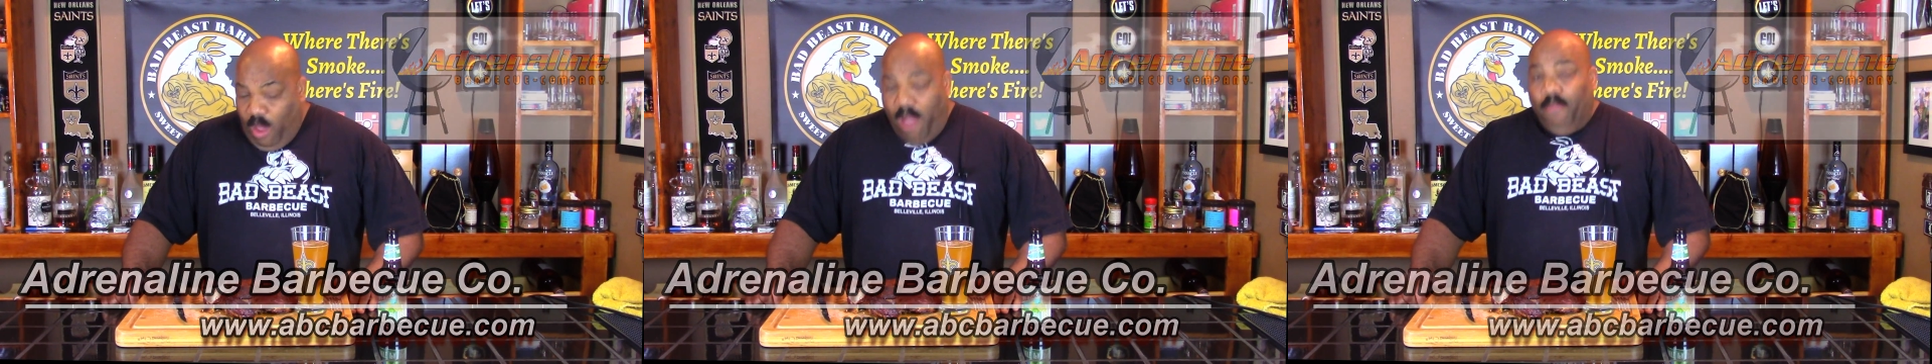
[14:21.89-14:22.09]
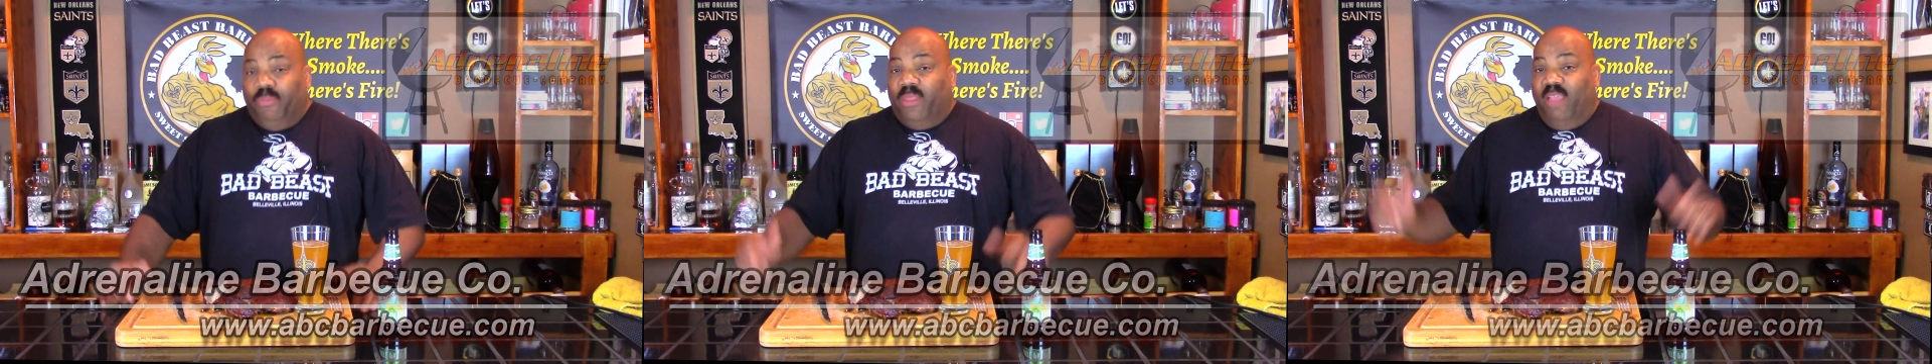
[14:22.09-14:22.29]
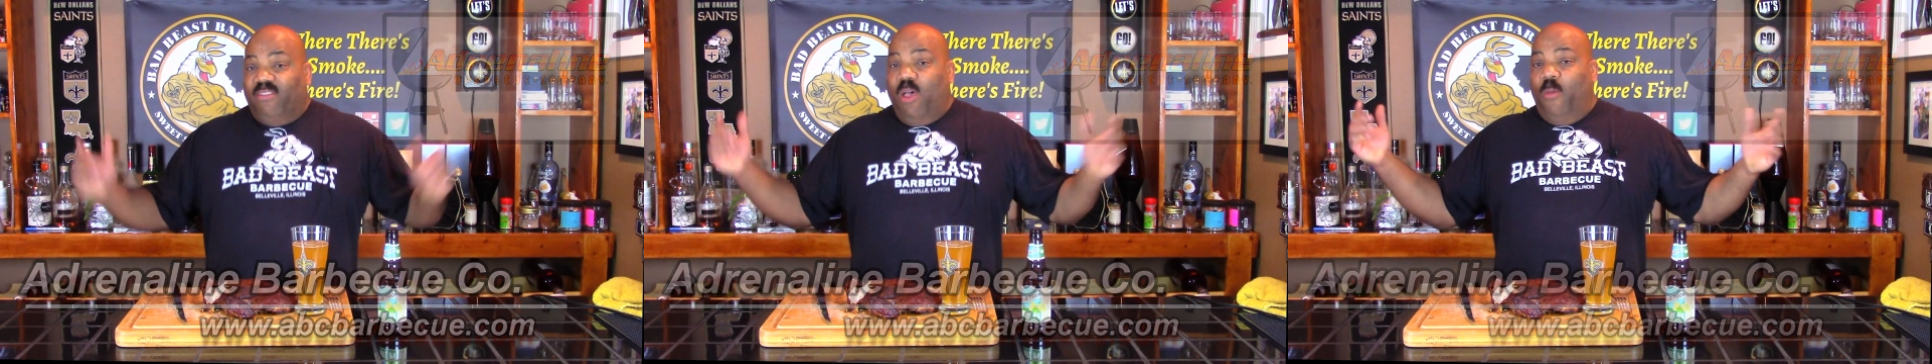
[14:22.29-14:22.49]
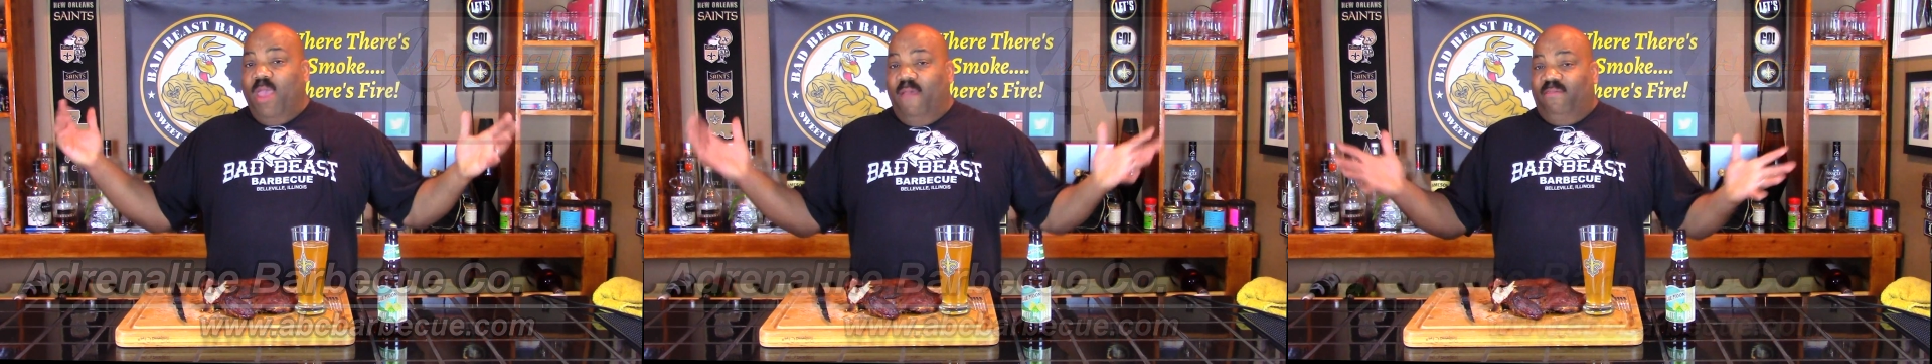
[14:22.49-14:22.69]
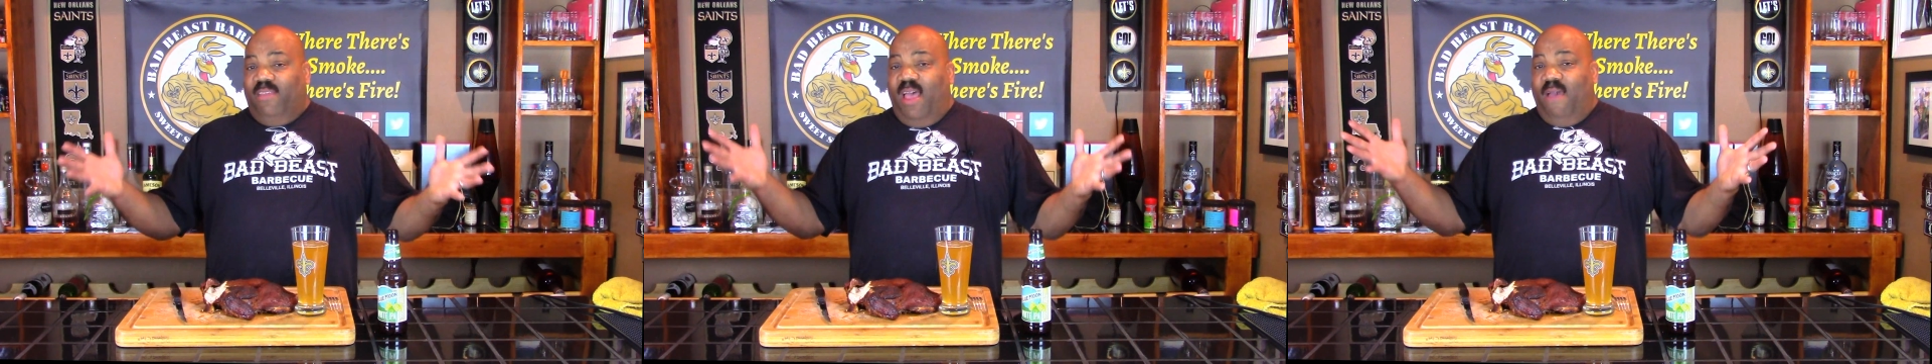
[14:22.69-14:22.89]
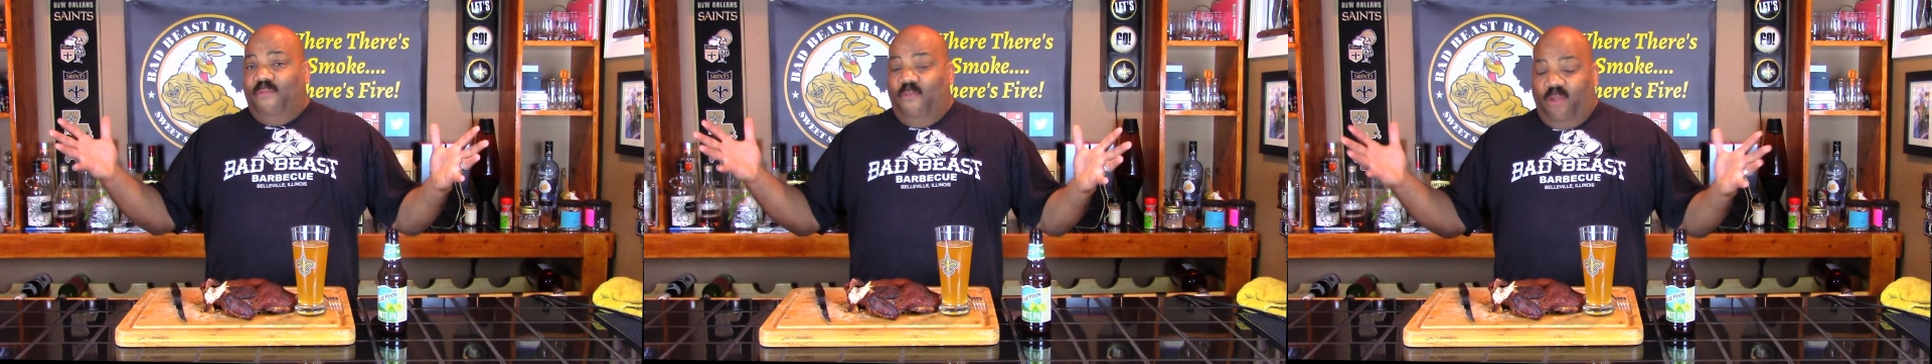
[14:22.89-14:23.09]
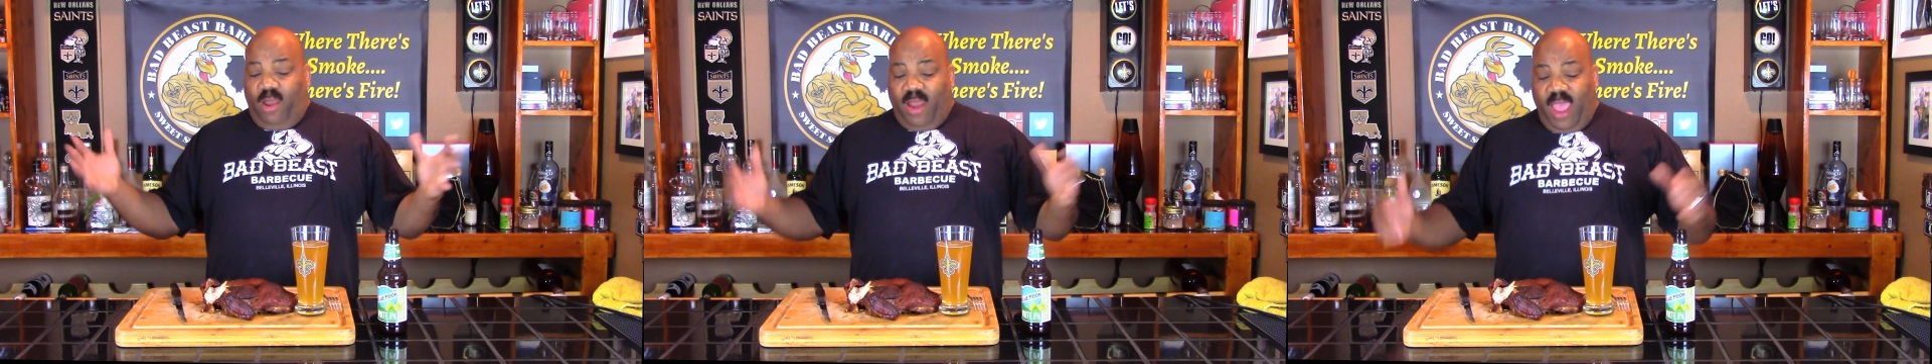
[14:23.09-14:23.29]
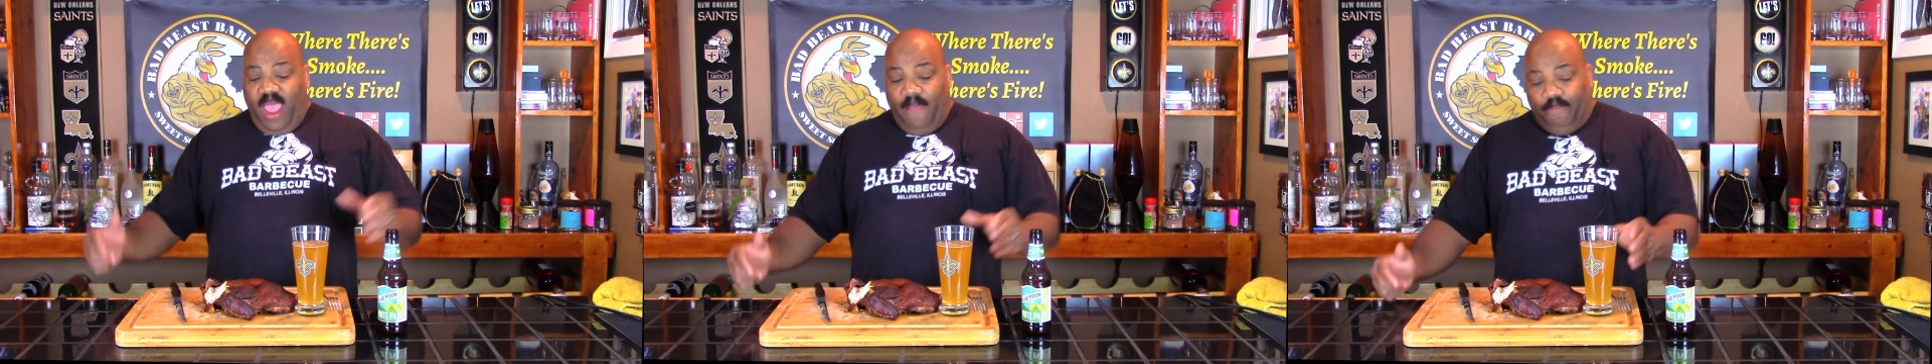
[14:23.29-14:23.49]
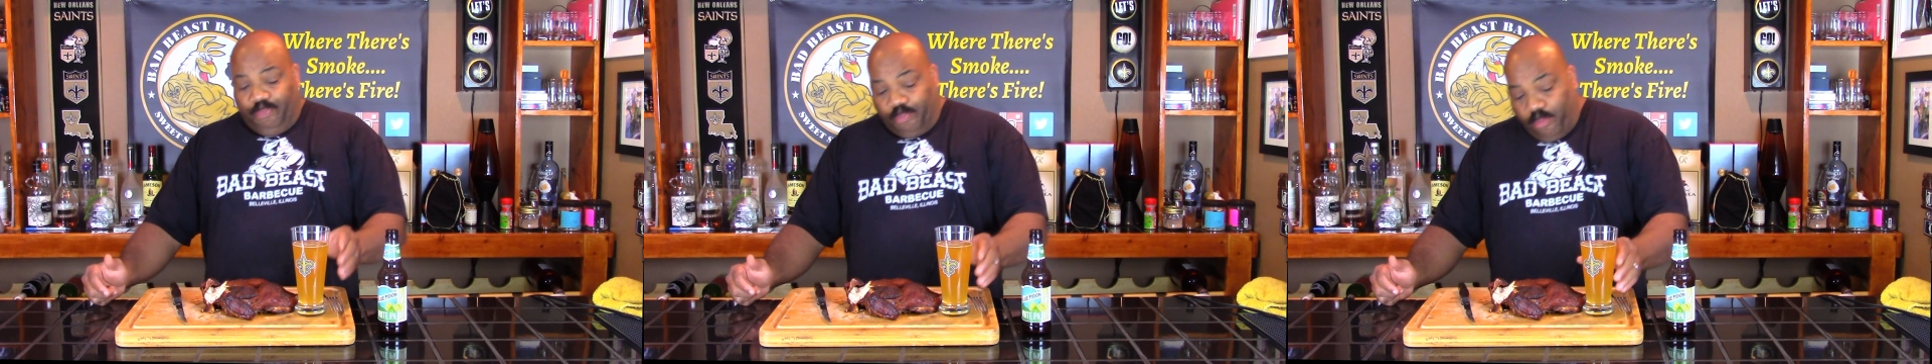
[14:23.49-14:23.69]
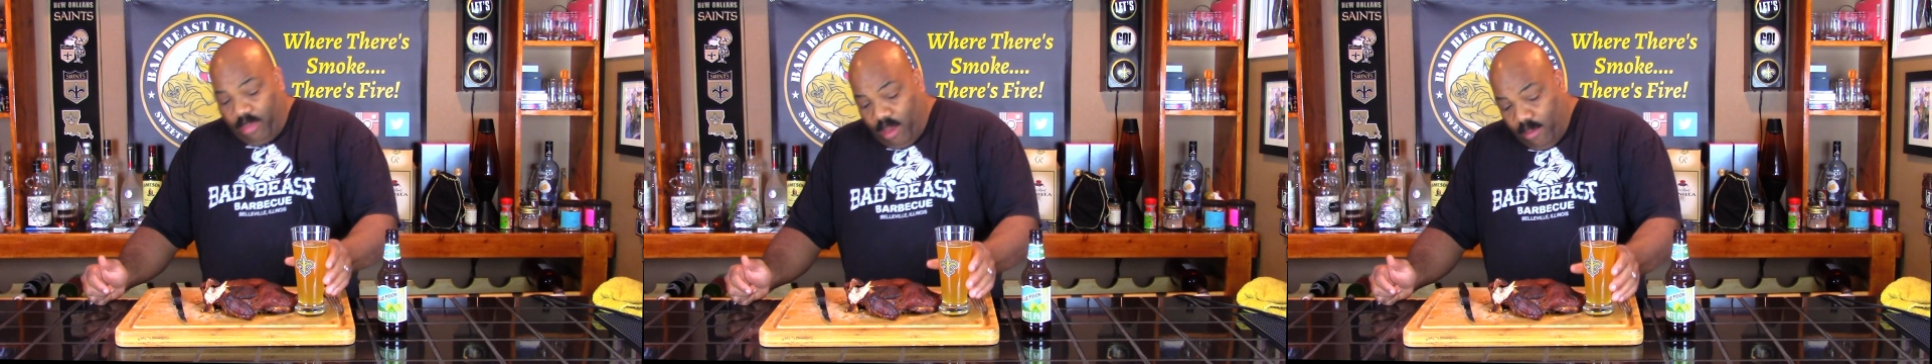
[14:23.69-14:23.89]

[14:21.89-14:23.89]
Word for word: Well, that's all we have time for today.